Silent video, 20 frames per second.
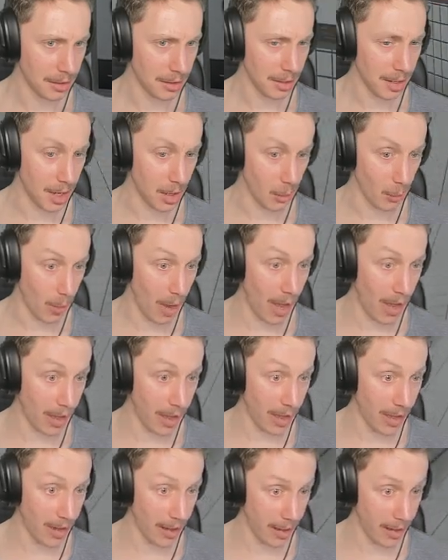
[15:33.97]
And away
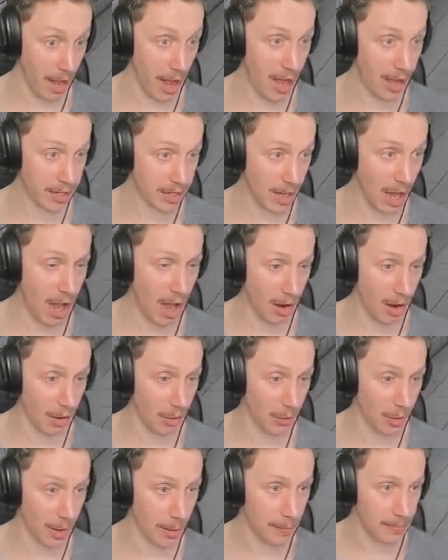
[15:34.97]
I
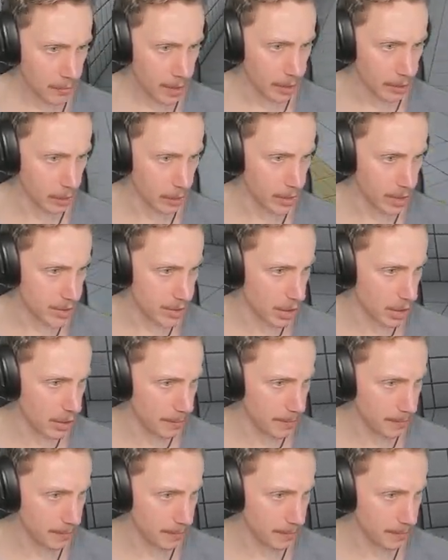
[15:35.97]
go! Hello there, sir.